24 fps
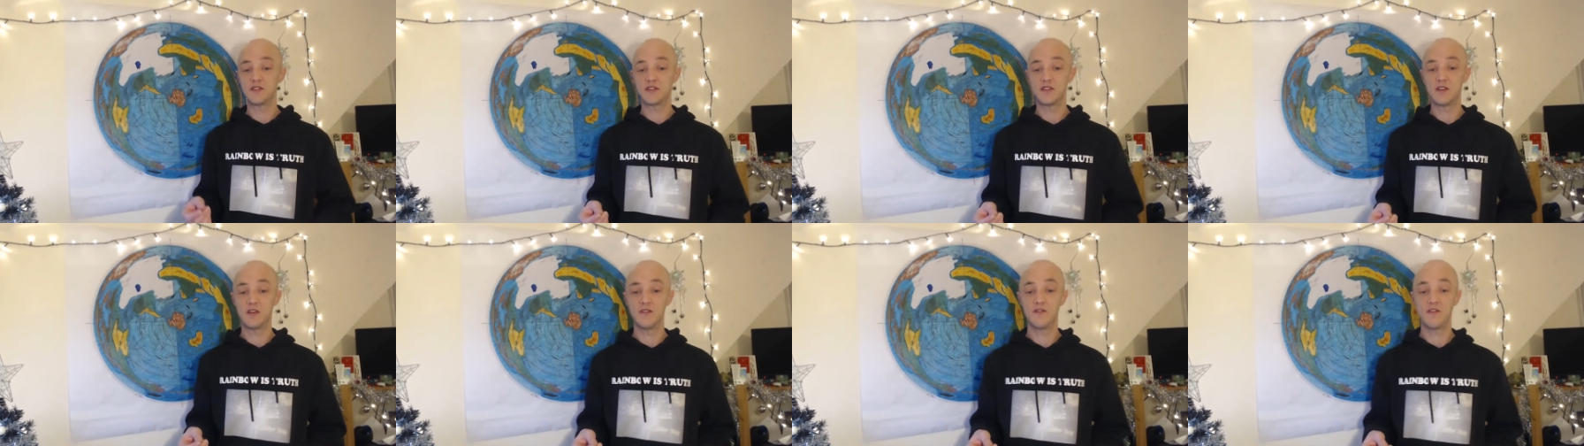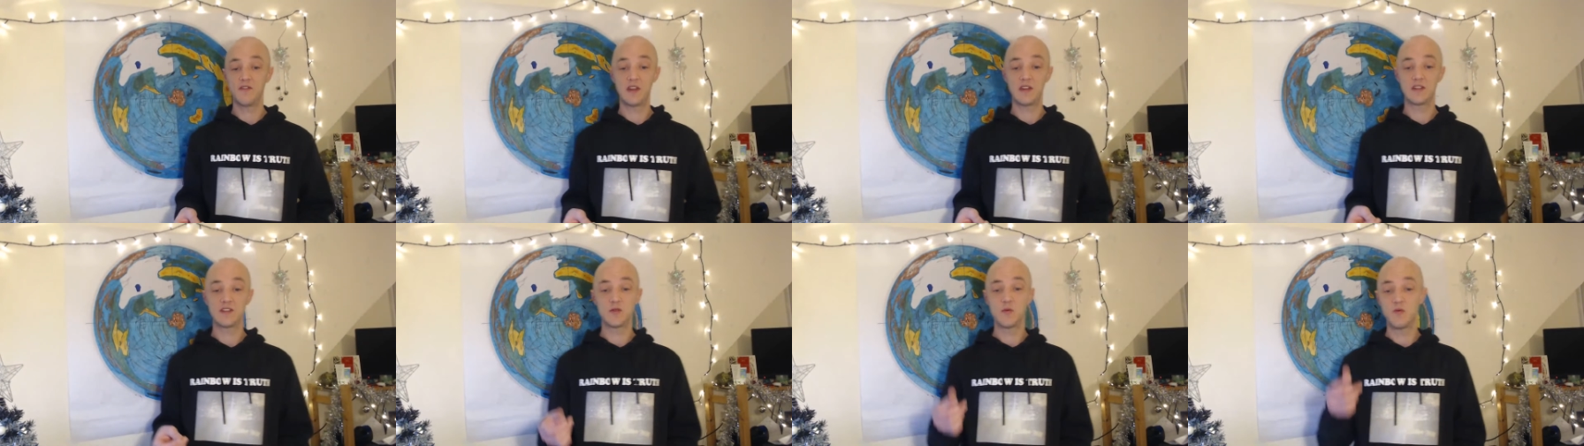to
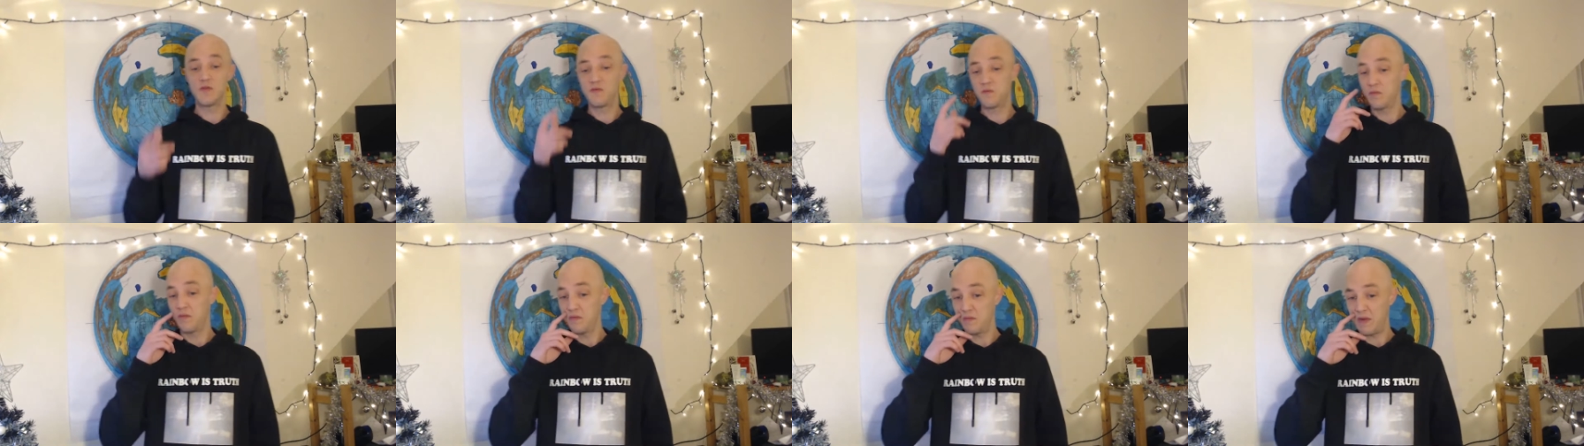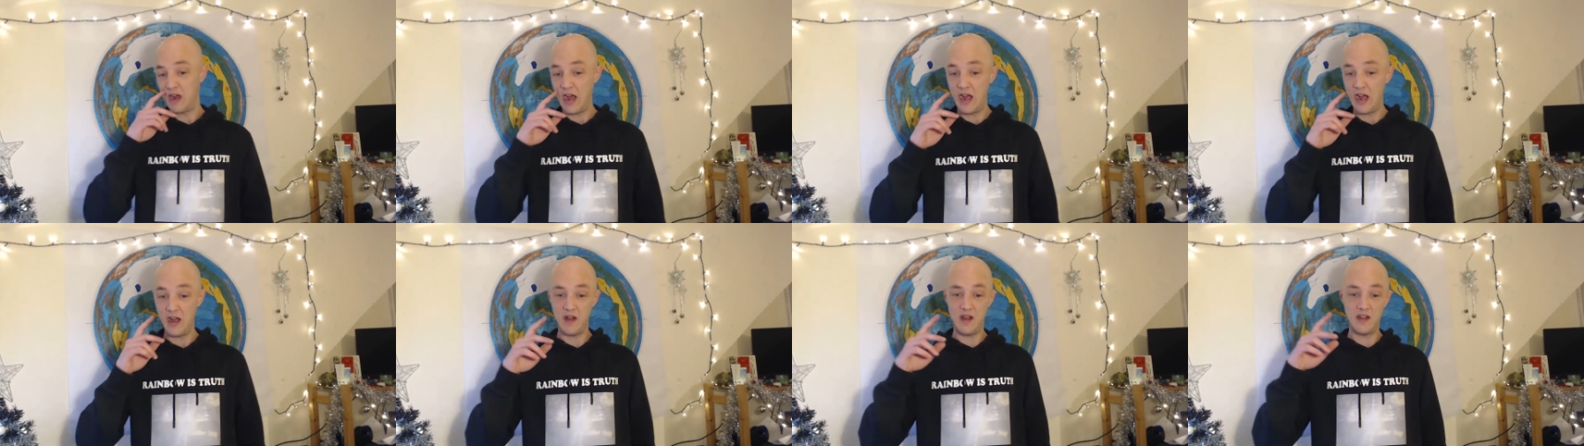things
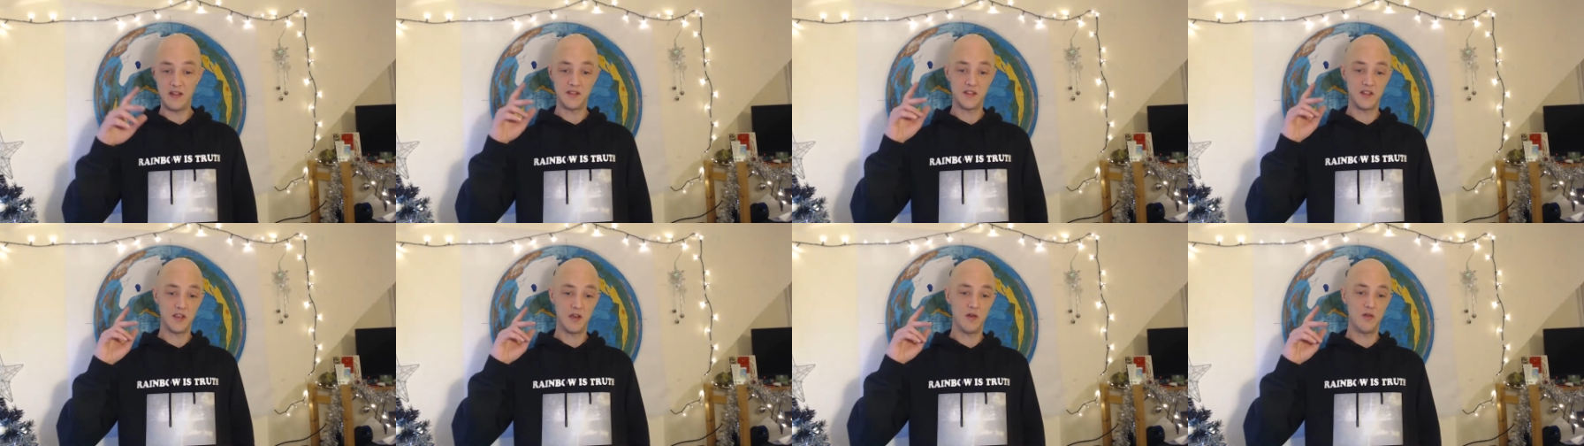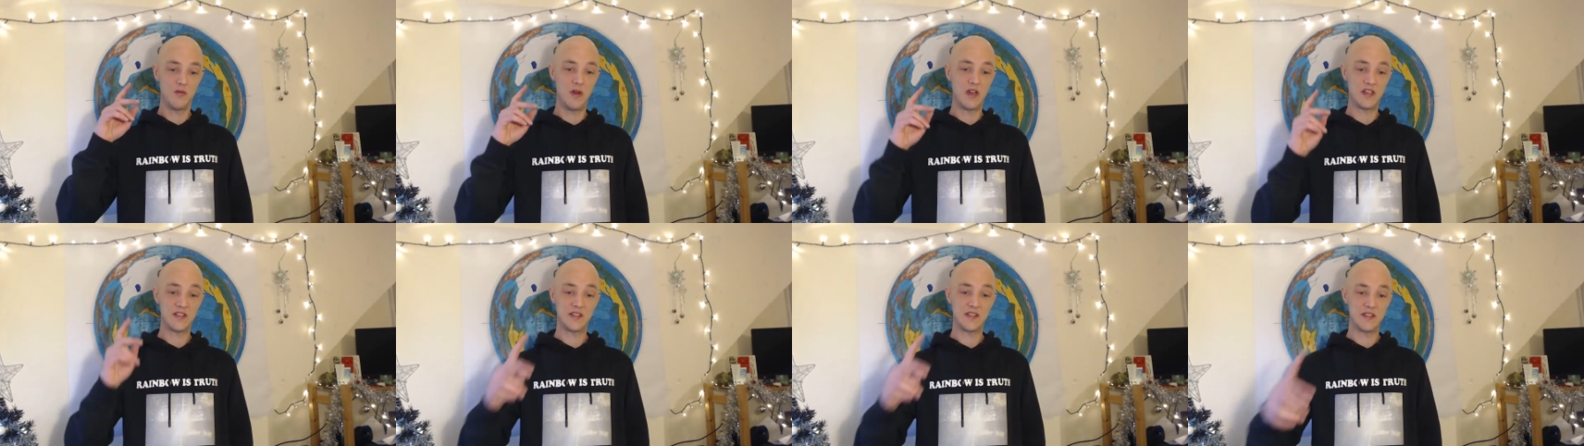
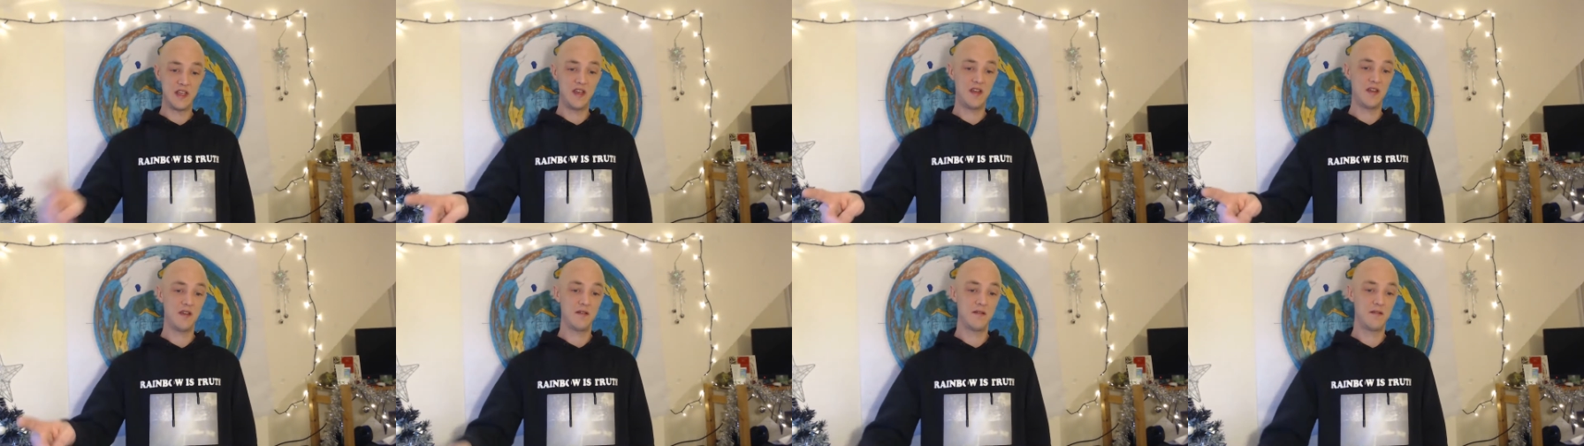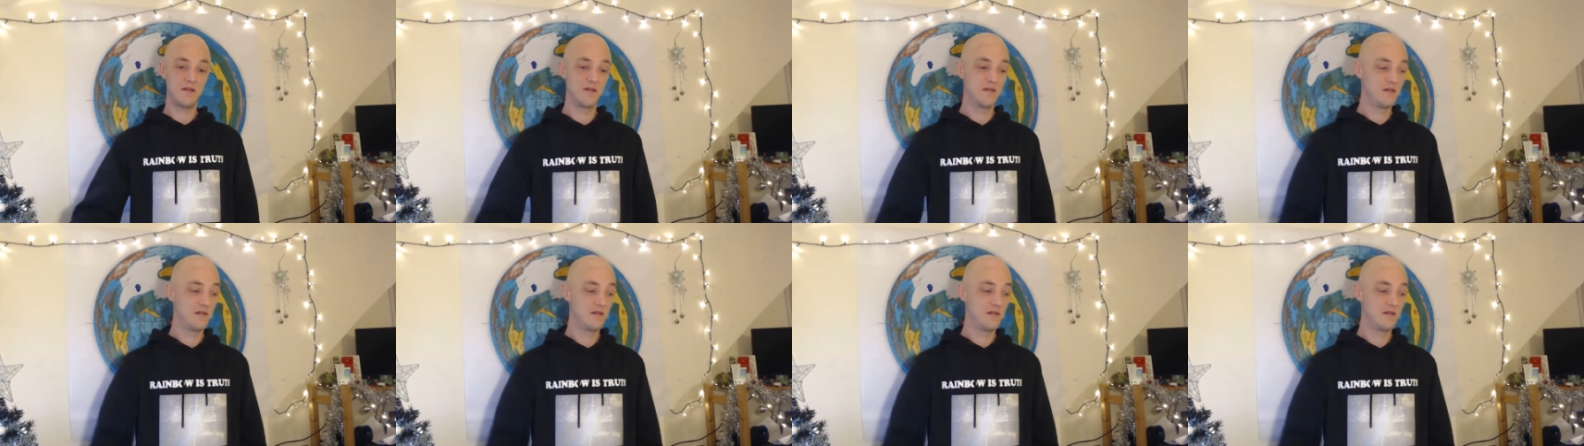until I say it.